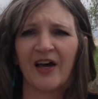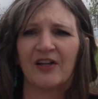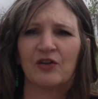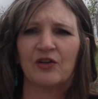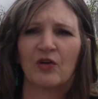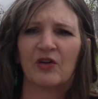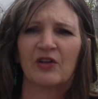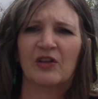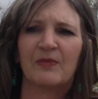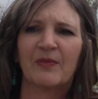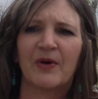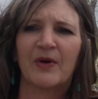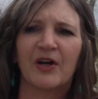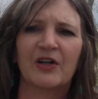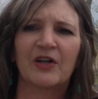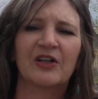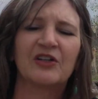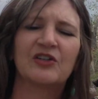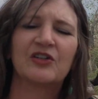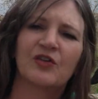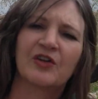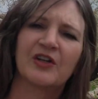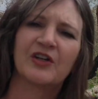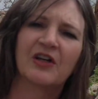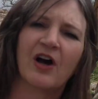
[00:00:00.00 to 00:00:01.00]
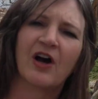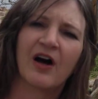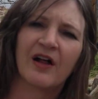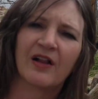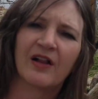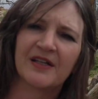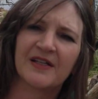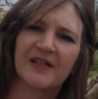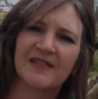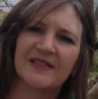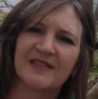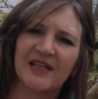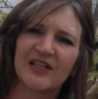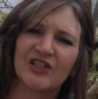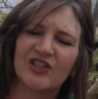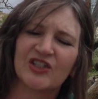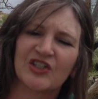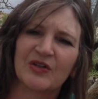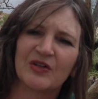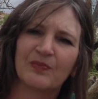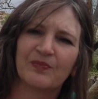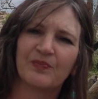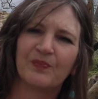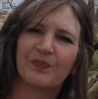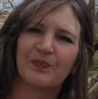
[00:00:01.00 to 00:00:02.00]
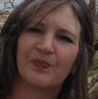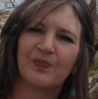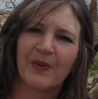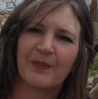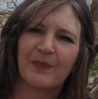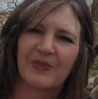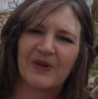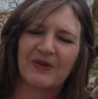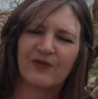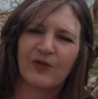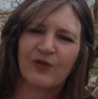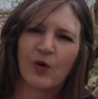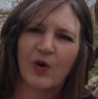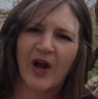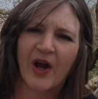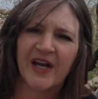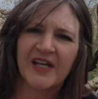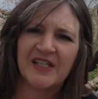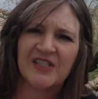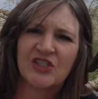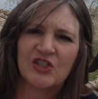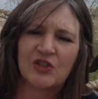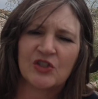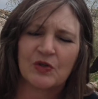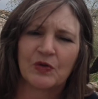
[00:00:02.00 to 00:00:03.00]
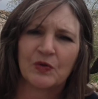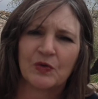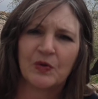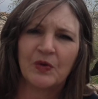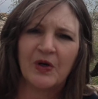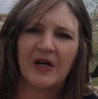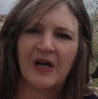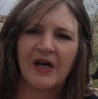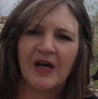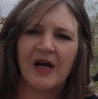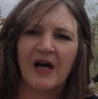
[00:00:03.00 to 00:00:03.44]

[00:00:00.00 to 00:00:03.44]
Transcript: North America during colonization, but before I do,